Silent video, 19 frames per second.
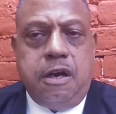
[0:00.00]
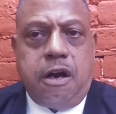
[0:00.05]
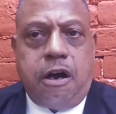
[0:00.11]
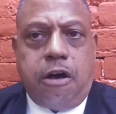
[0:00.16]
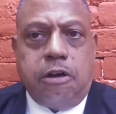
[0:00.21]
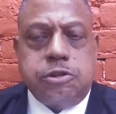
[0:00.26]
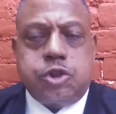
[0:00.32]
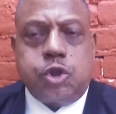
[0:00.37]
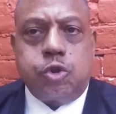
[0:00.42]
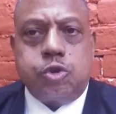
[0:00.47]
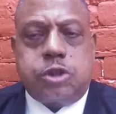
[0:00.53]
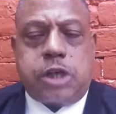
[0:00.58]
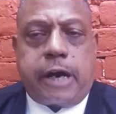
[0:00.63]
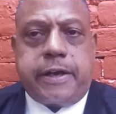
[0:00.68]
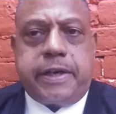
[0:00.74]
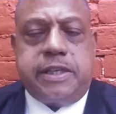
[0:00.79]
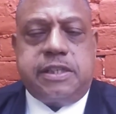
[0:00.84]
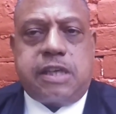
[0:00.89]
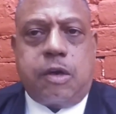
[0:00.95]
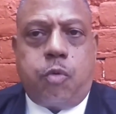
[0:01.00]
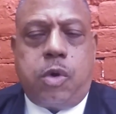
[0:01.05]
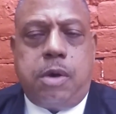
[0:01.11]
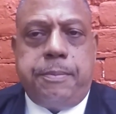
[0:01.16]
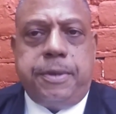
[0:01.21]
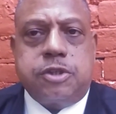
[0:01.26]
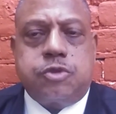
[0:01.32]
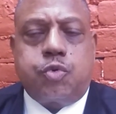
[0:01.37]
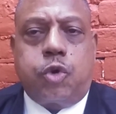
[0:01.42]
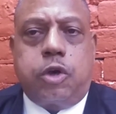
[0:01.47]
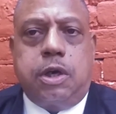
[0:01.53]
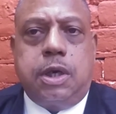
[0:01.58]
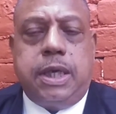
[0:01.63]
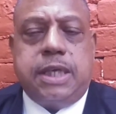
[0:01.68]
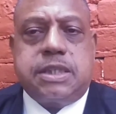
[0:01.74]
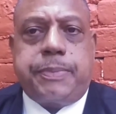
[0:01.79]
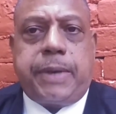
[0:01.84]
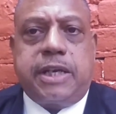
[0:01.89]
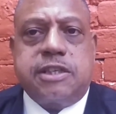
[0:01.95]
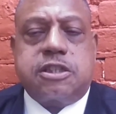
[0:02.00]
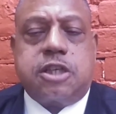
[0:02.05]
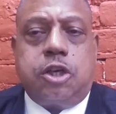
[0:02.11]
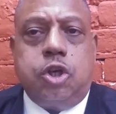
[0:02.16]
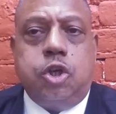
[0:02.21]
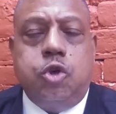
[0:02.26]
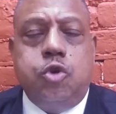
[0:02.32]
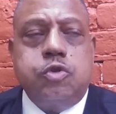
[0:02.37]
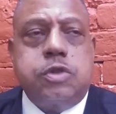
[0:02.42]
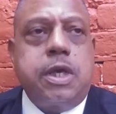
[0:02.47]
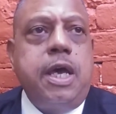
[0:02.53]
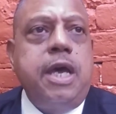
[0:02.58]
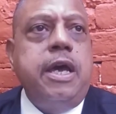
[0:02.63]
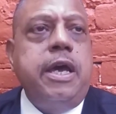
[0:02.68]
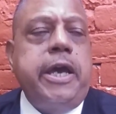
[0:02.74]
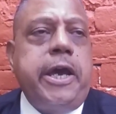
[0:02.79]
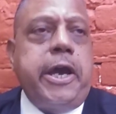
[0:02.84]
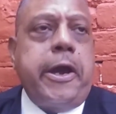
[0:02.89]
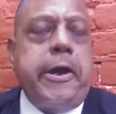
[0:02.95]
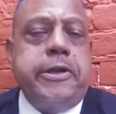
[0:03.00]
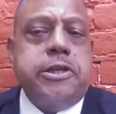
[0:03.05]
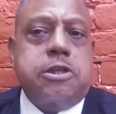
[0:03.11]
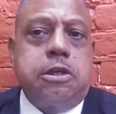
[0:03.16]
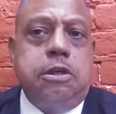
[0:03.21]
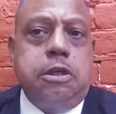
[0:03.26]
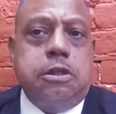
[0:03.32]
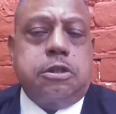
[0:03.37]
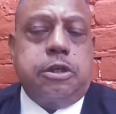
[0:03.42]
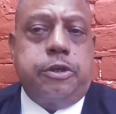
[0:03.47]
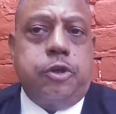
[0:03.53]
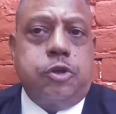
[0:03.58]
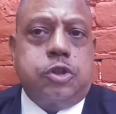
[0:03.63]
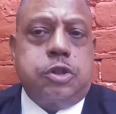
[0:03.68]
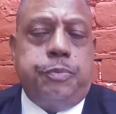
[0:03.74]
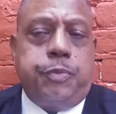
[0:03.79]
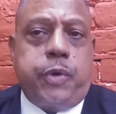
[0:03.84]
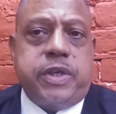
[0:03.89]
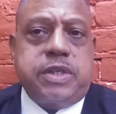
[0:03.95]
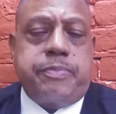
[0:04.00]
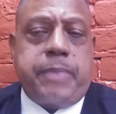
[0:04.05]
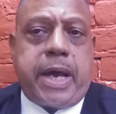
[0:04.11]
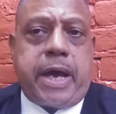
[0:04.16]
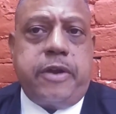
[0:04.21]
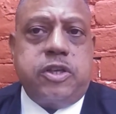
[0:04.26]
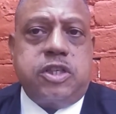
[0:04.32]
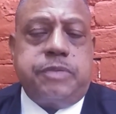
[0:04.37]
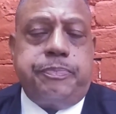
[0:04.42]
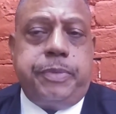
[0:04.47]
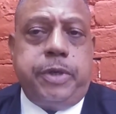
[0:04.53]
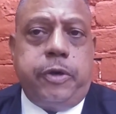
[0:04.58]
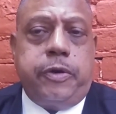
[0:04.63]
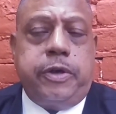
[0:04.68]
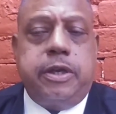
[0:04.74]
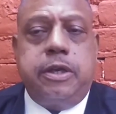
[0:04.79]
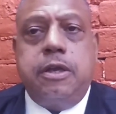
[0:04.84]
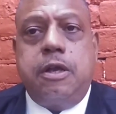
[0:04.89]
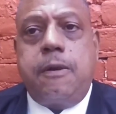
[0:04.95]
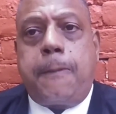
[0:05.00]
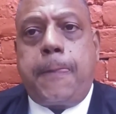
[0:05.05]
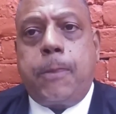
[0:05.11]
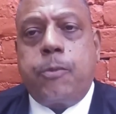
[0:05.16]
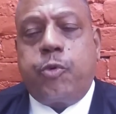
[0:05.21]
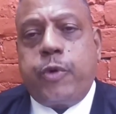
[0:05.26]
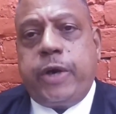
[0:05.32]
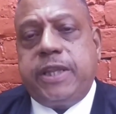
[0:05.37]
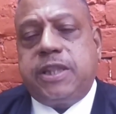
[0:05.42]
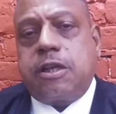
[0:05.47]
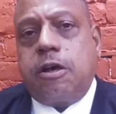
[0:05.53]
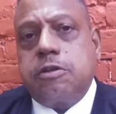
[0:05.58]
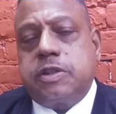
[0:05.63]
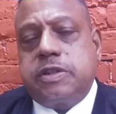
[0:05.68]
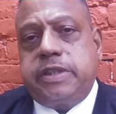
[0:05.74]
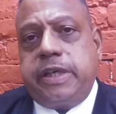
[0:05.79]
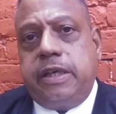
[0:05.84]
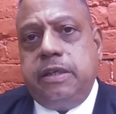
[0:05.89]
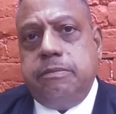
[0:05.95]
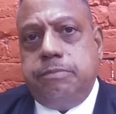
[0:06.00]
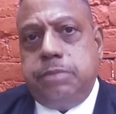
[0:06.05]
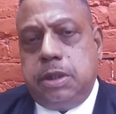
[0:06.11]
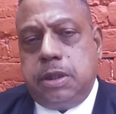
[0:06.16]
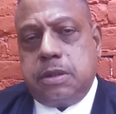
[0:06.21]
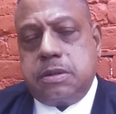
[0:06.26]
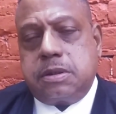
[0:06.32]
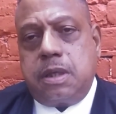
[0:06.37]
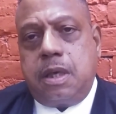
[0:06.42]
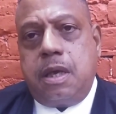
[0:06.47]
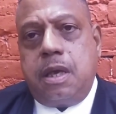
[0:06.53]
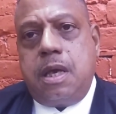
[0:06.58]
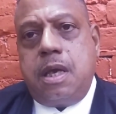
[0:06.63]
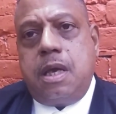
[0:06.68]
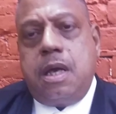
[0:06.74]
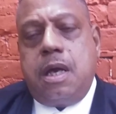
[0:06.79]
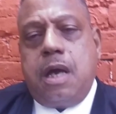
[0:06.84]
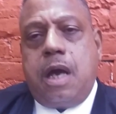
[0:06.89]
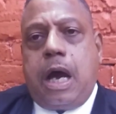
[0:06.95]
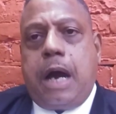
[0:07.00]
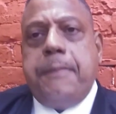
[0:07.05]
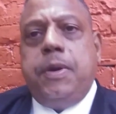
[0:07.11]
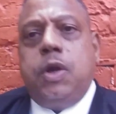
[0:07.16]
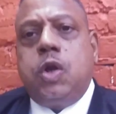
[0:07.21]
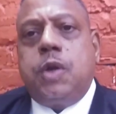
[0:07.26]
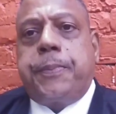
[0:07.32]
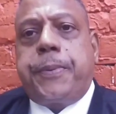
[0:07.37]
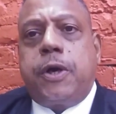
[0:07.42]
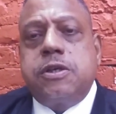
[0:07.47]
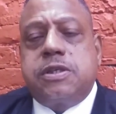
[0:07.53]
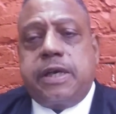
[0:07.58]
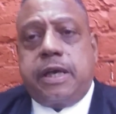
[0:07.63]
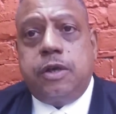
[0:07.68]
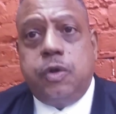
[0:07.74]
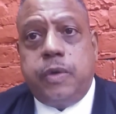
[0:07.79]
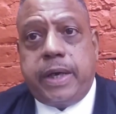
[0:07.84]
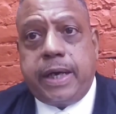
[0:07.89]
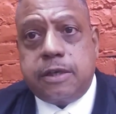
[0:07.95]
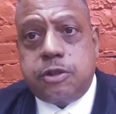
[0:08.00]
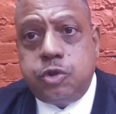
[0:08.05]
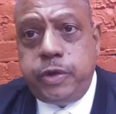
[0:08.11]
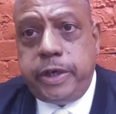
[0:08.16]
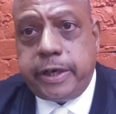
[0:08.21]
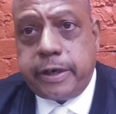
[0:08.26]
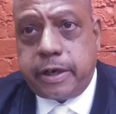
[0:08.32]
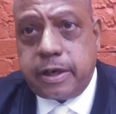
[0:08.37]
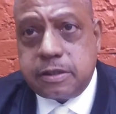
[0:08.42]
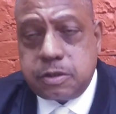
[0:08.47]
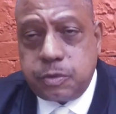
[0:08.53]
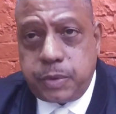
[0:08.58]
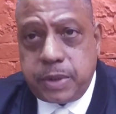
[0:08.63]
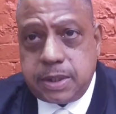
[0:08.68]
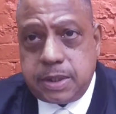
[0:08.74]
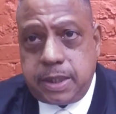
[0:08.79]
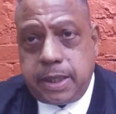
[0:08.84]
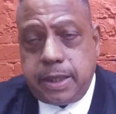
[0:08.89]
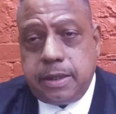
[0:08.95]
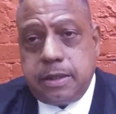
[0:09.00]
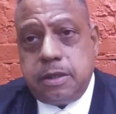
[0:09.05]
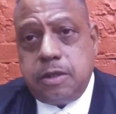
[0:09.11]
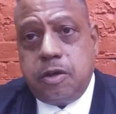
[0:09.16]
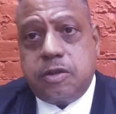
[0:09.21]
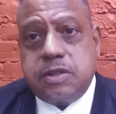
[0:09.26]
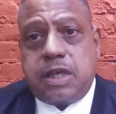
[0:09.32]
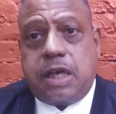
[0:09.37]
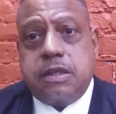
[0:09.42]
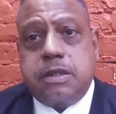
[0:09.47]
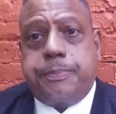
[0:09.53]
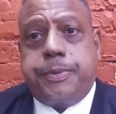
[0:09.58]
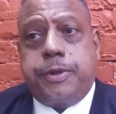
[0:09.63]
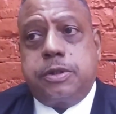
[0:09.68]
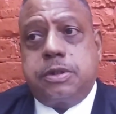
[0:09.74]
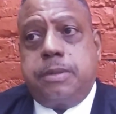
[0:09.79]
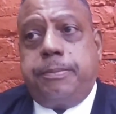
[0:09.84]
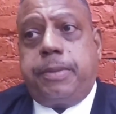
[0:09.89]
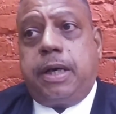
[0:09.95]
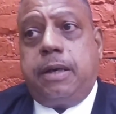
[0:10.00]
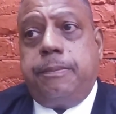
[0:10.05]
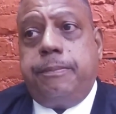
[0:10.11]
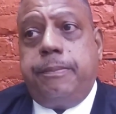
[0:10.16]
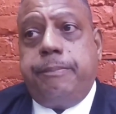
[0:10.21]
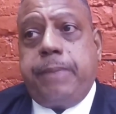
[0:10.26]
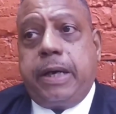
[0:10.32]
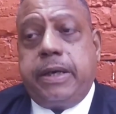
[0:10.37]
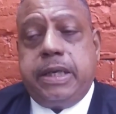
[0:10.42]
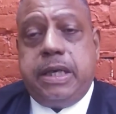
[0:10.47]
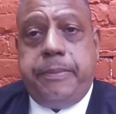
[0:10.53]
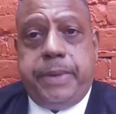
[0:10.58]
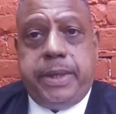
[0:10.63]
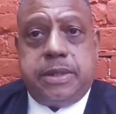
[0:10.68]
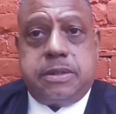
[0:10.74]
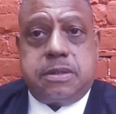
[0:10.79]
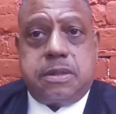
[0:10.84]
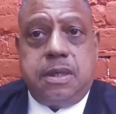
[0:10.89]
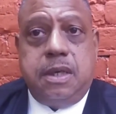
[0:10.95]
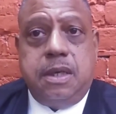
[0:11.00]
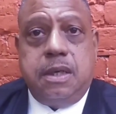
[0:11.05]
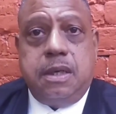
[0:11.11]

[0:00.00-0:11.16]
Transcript: Also, Socrates said, "One must worry less about his clothes, hair, and his looks, and nurture more his mind and spirit. Great thoughts contain the books." I'm the only person I know got two haircuts in one day. You know, because I was a person about about image